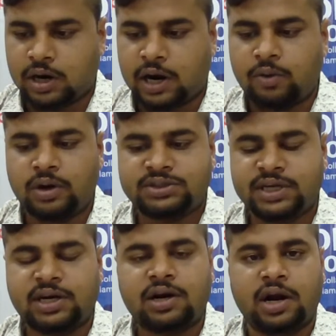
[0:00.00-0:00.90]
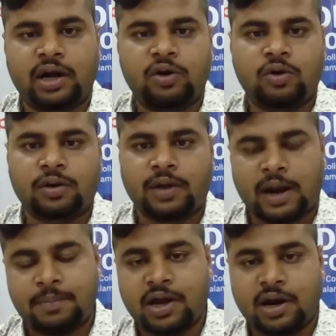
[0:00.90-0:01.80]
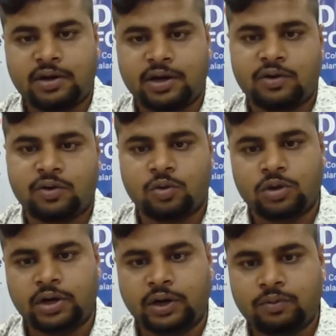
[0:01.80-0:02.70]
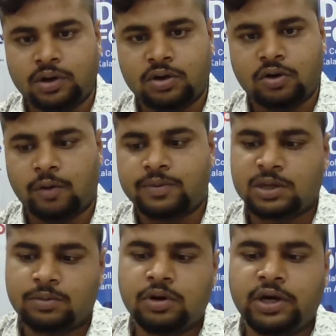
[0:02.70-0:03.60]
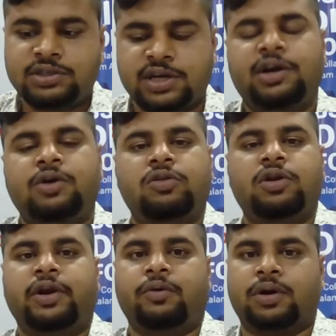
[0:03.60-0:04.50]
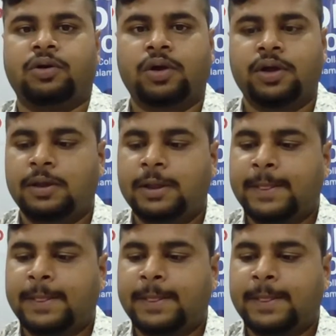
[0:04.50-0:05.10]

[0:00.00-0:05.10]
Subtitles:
hardwares that are connected, can be connected to the network, or somehow it's connected to the network. Okay,